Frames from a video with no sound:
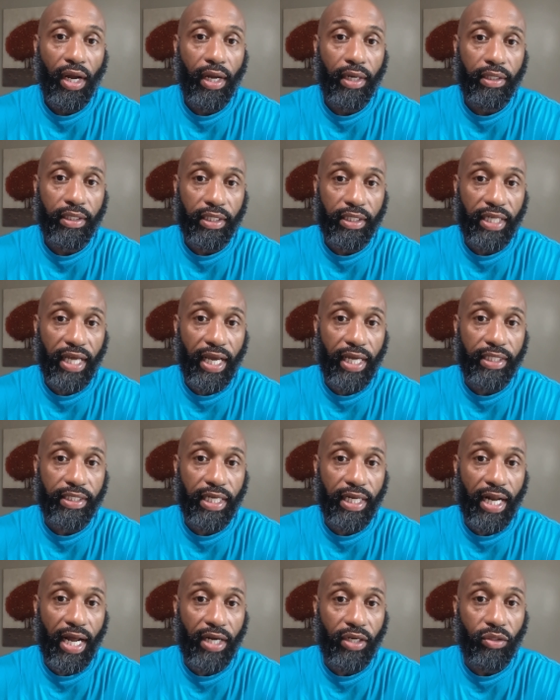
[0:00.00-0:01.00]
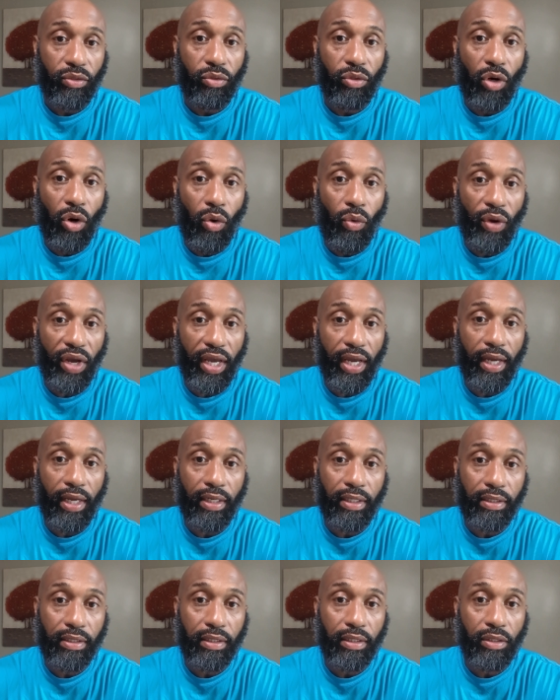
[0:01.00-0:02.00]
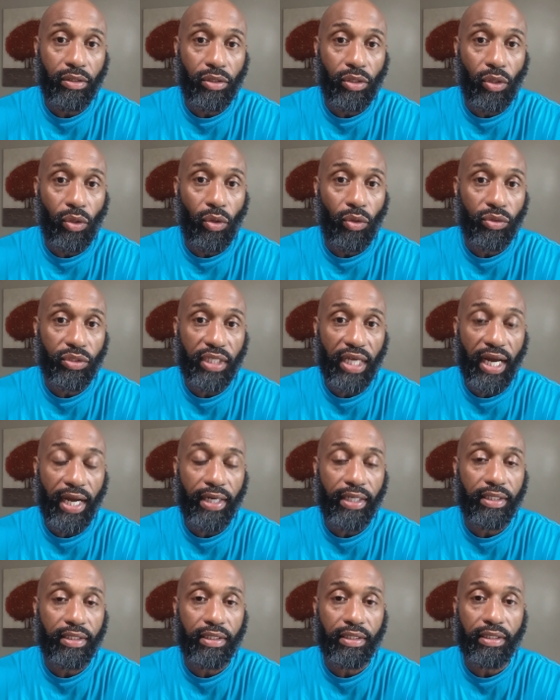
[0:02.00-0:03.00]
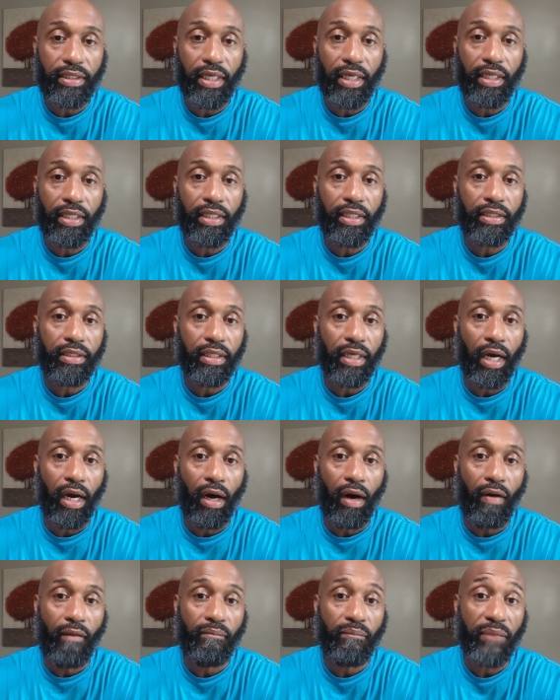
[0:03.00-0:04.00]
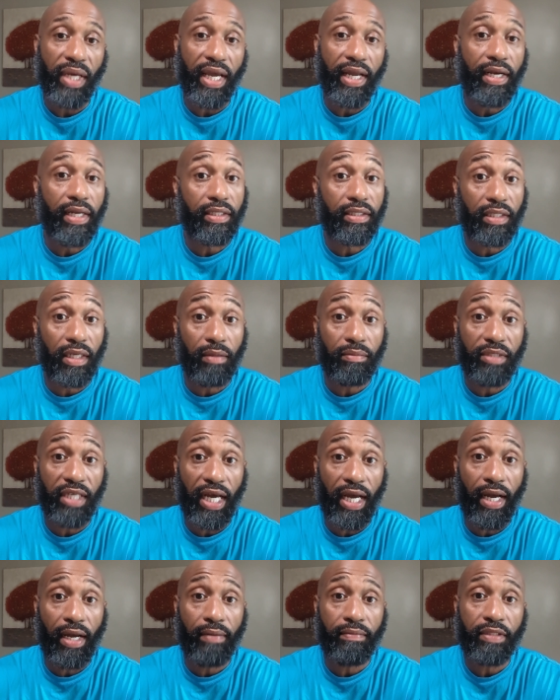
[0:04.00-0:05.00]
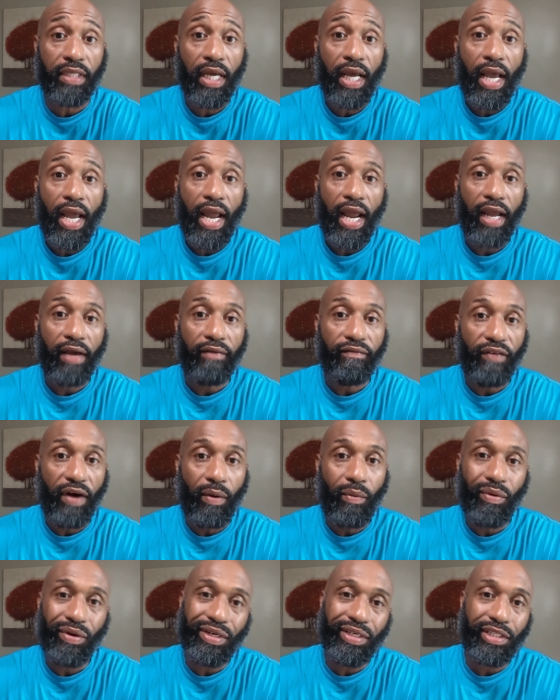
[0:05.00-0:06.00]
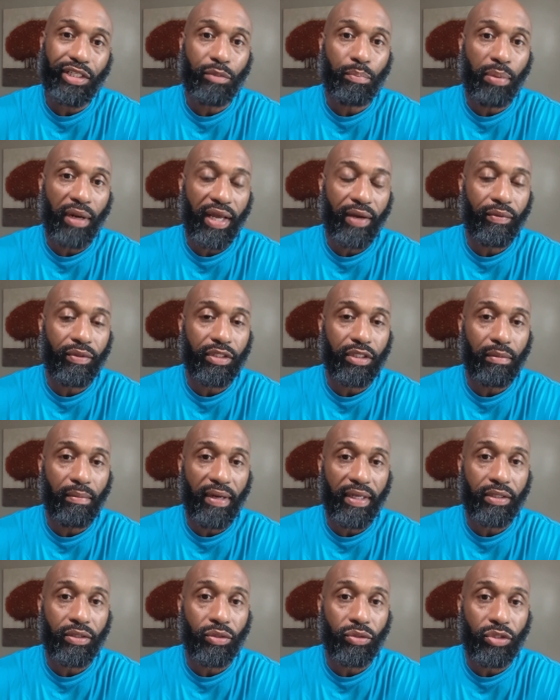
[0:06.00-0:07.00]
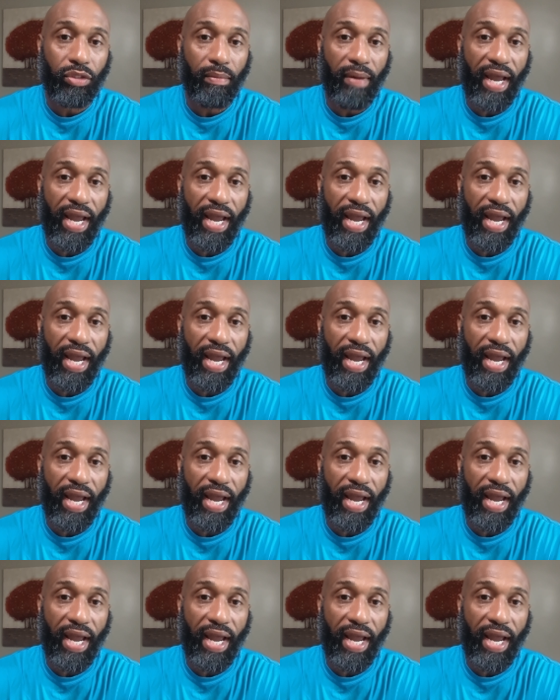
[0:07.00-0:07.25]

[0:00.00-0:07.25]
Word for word: the days that I do go in, you know, on Saturdays and Sundays. Um, and then sometimes if I want to just play with some, do some